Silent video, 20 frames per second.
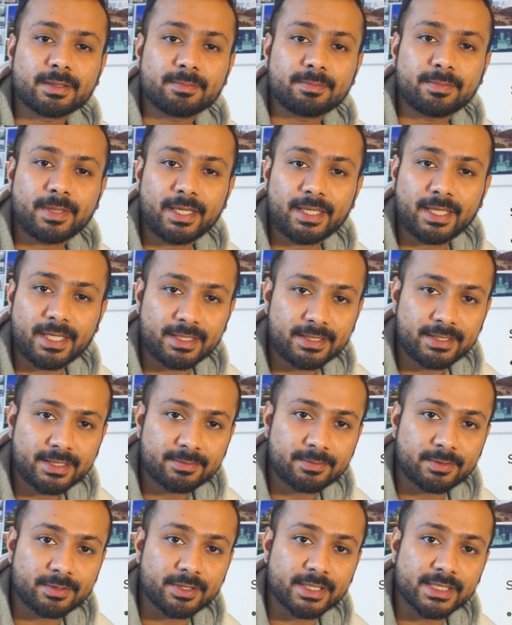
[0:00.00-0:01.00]
paid anything
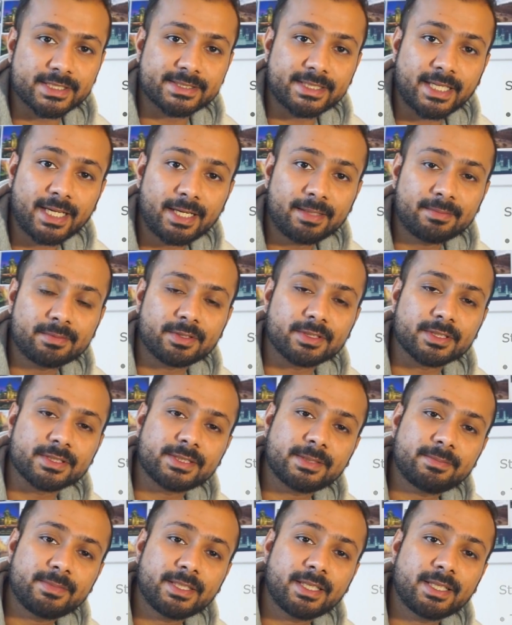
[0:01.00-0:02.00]
for your exam or your
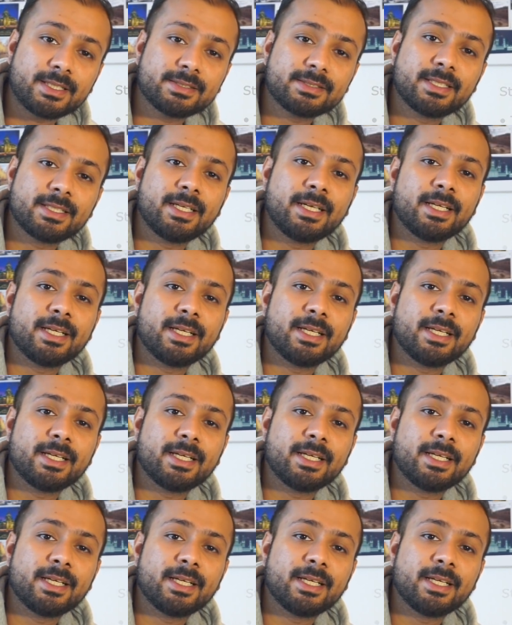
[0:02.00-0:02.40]
seminars,